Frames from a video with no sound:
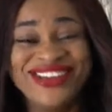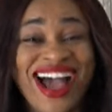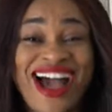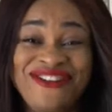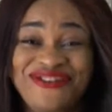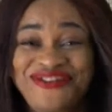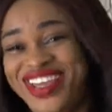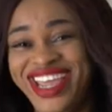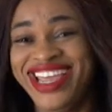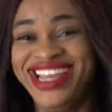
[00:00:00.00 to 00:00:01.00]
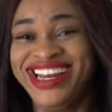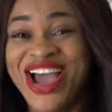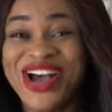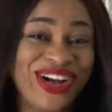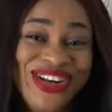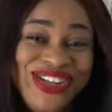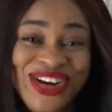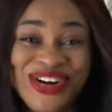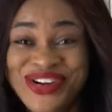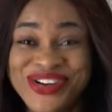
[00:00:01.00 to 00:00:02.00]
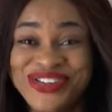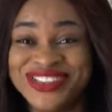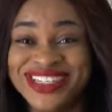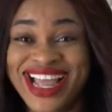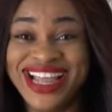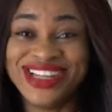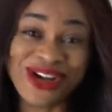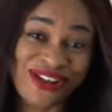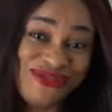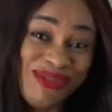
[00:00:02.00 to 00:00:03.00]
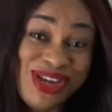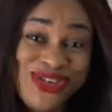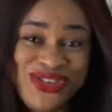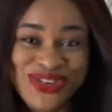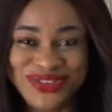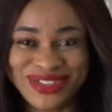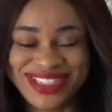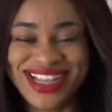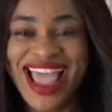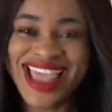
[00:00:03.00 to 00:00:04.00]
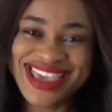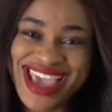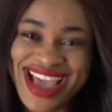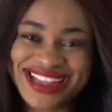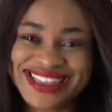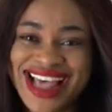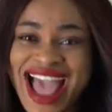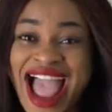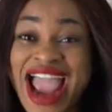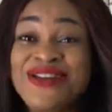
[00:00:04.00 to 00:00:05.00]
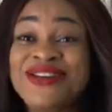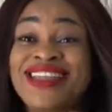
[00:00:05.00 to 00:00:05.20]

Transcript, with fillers: you have been on your own you have been used yes i know